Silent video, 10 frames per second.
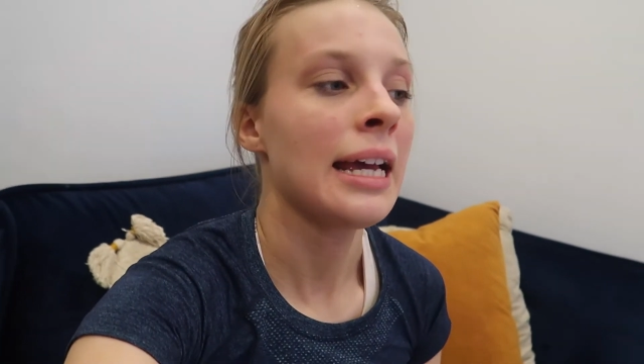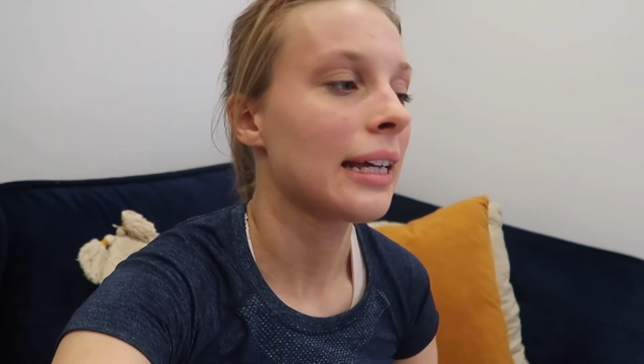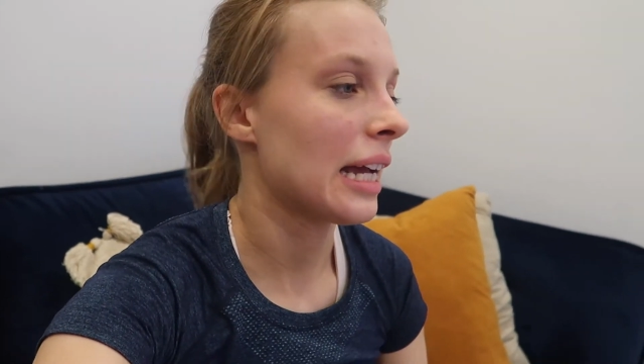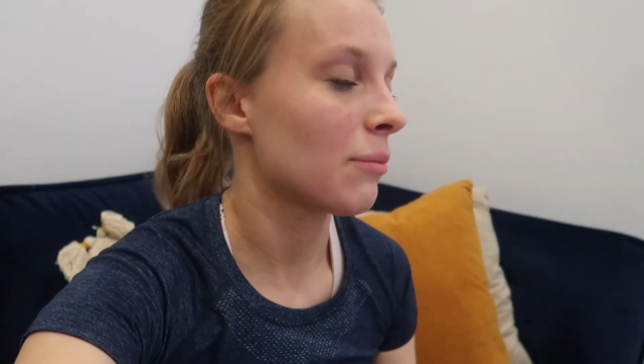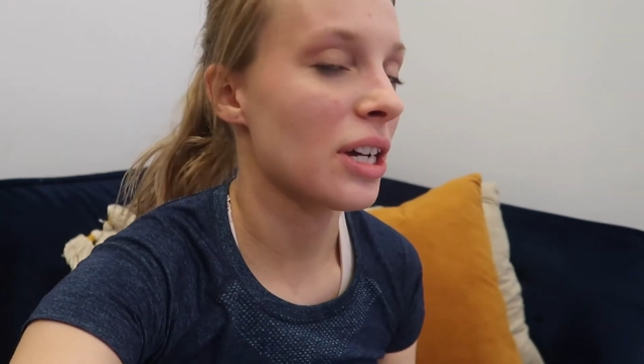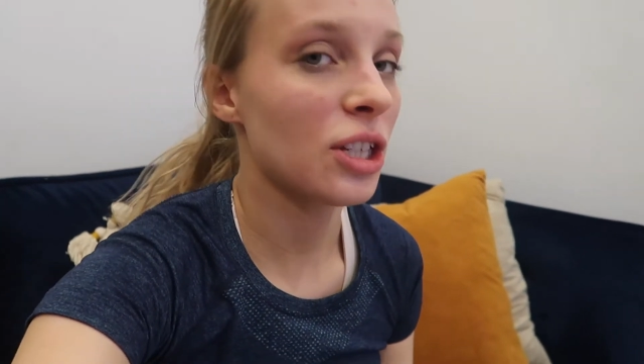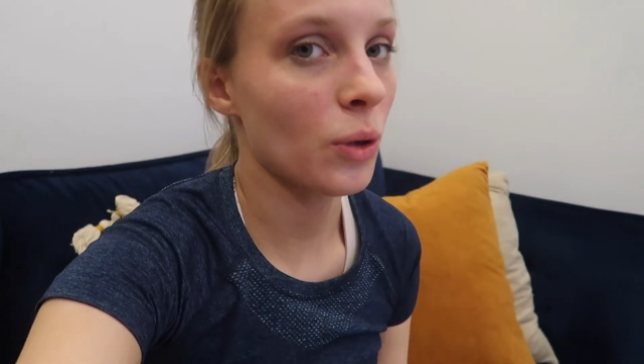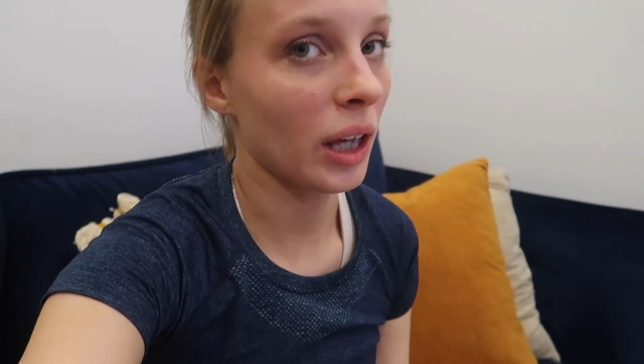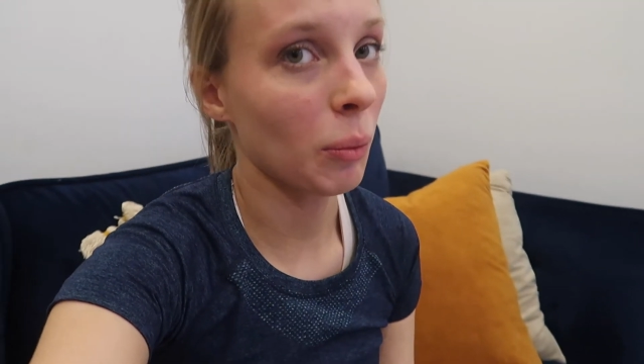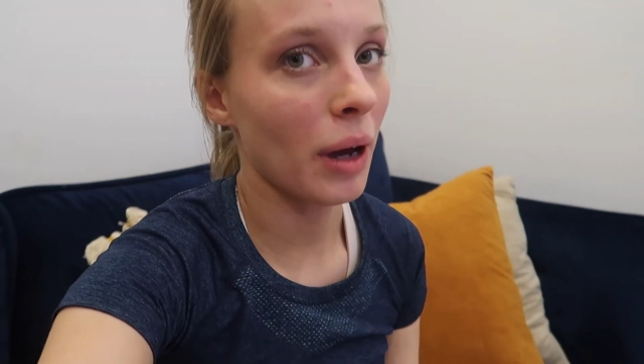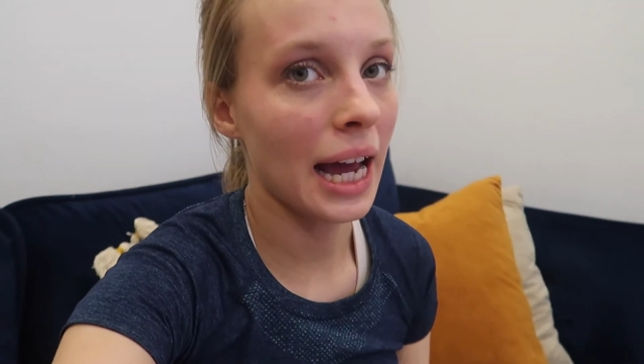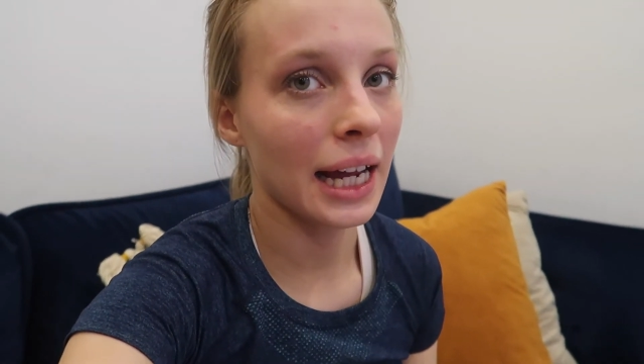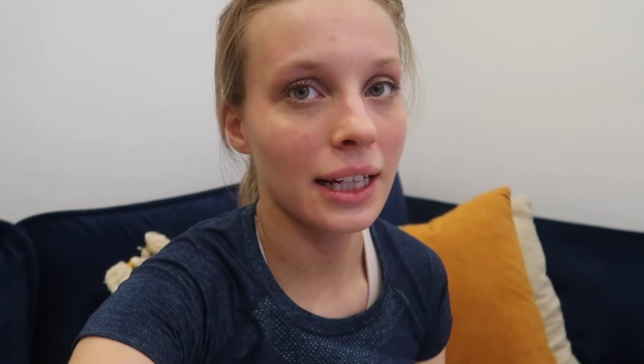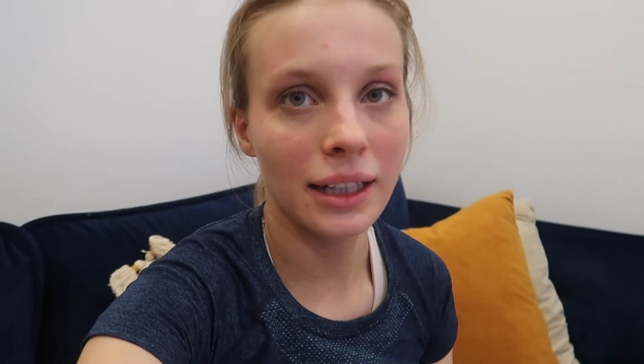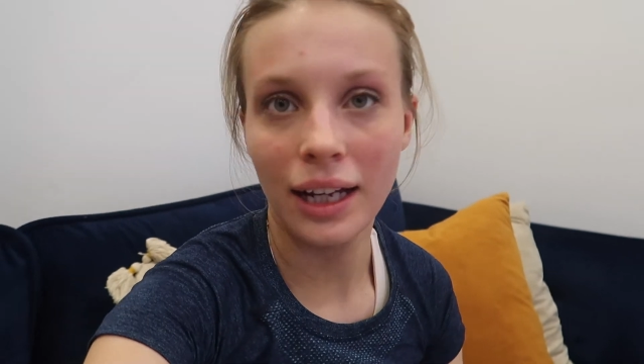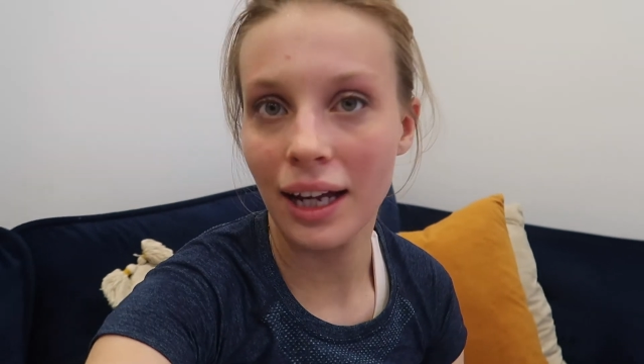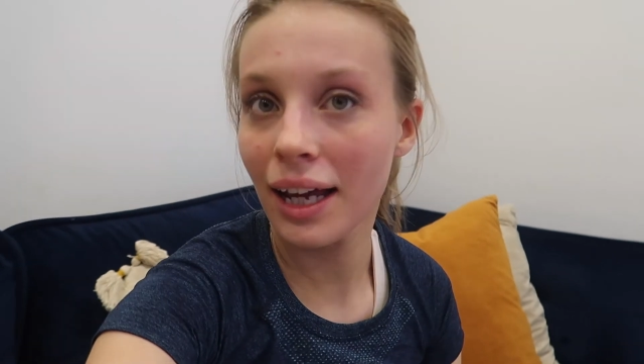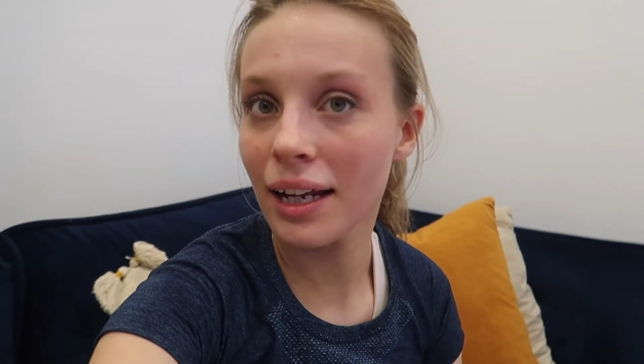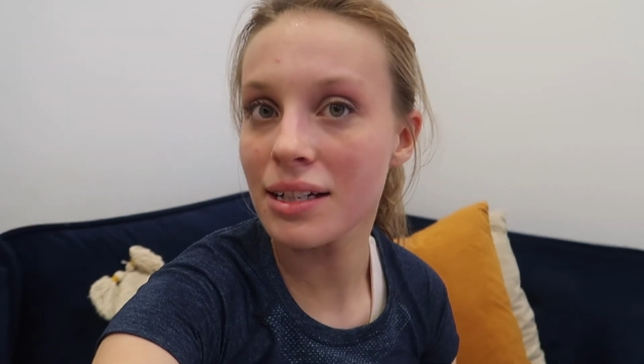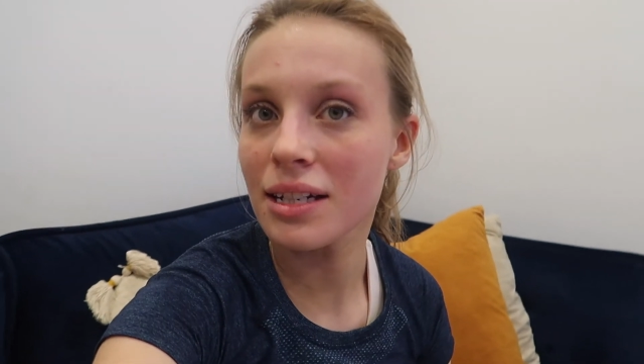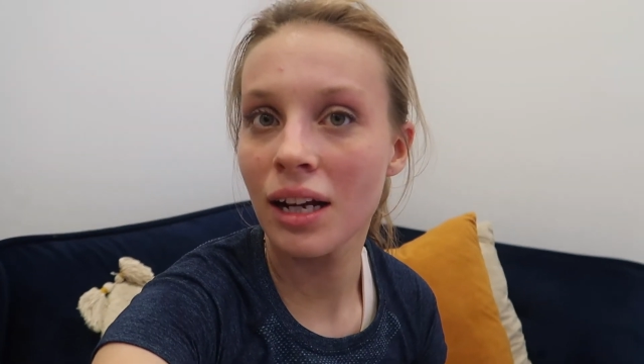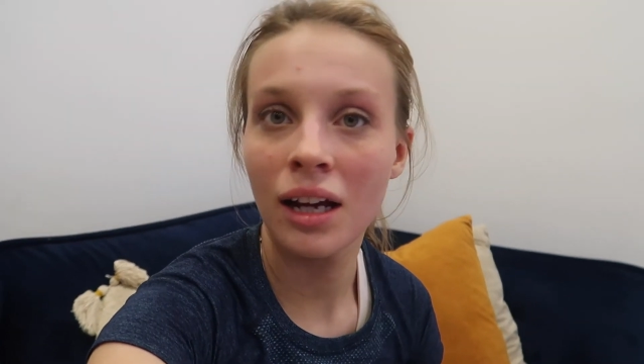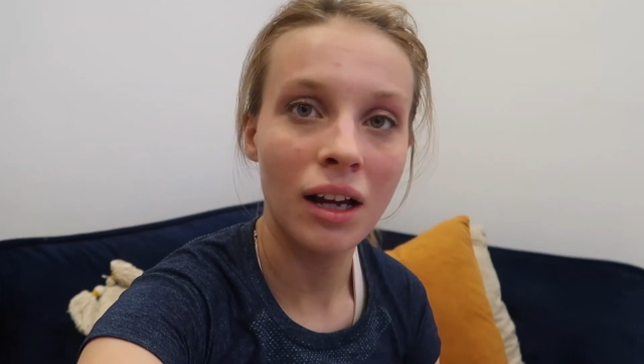gain my strength back and